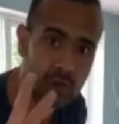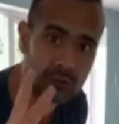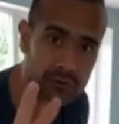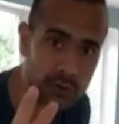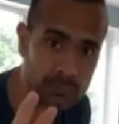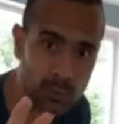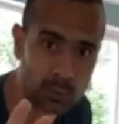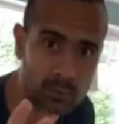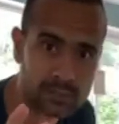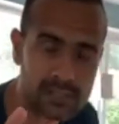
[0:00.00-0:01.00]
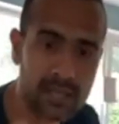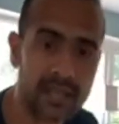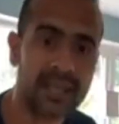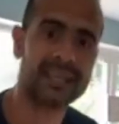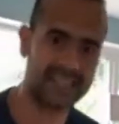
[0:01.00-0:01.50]
2 balls.
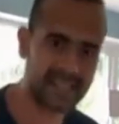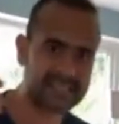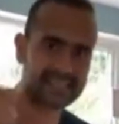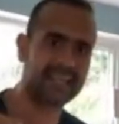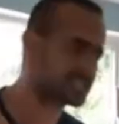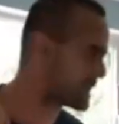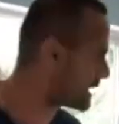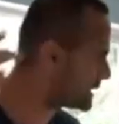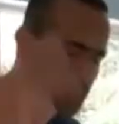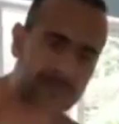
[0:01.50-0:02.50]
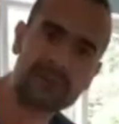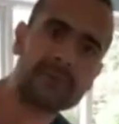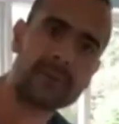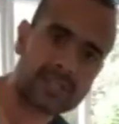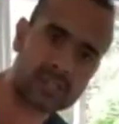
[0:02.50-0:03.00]
Yes, it's a little bit of
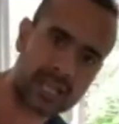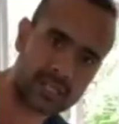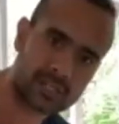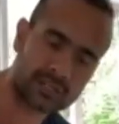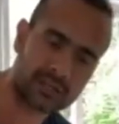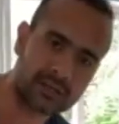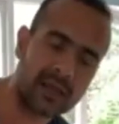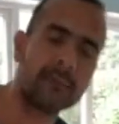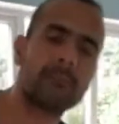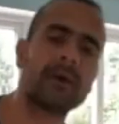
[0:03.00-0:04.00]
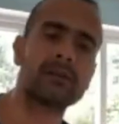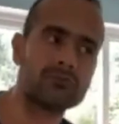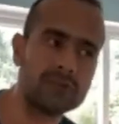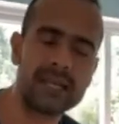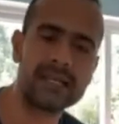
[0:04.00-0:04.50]
imagination, but it
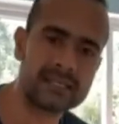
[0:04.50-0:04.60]
really is